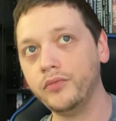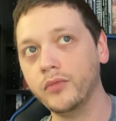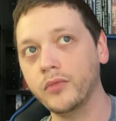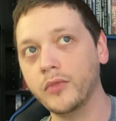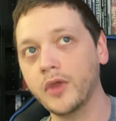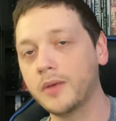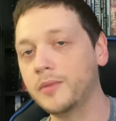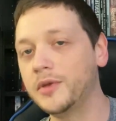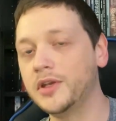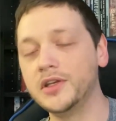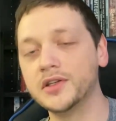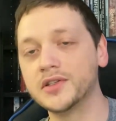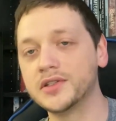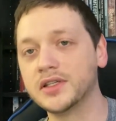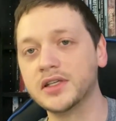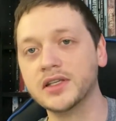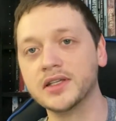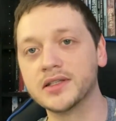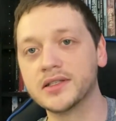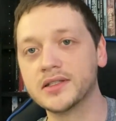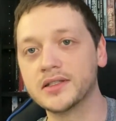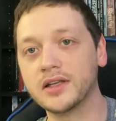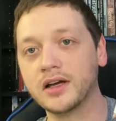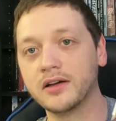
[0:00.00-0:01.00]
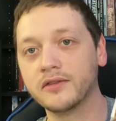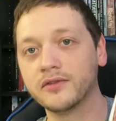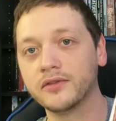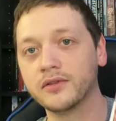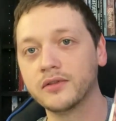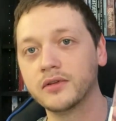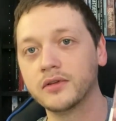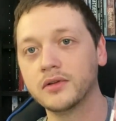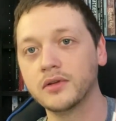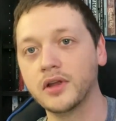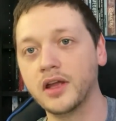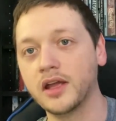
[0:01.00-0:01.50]
mean, you see his stuff
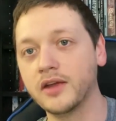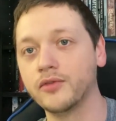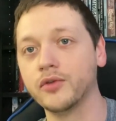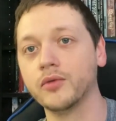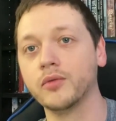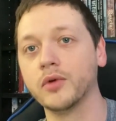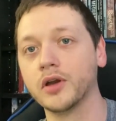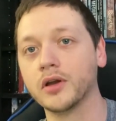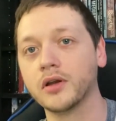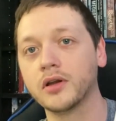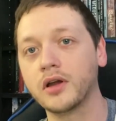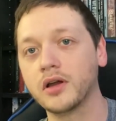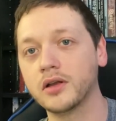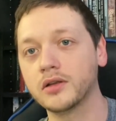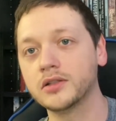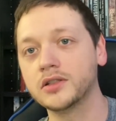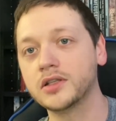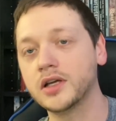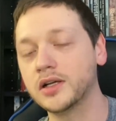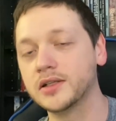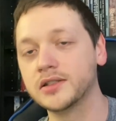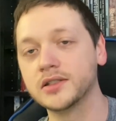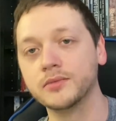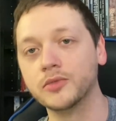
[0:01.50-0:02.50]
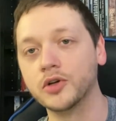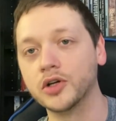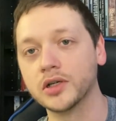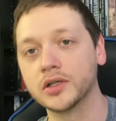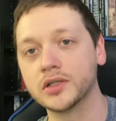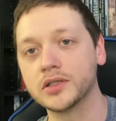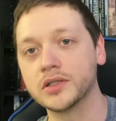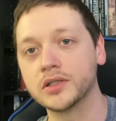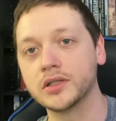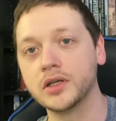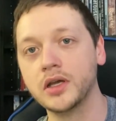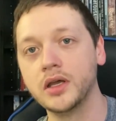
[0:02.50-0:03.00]
everywhere, tons of
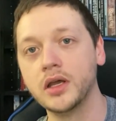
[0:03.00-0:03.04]
books.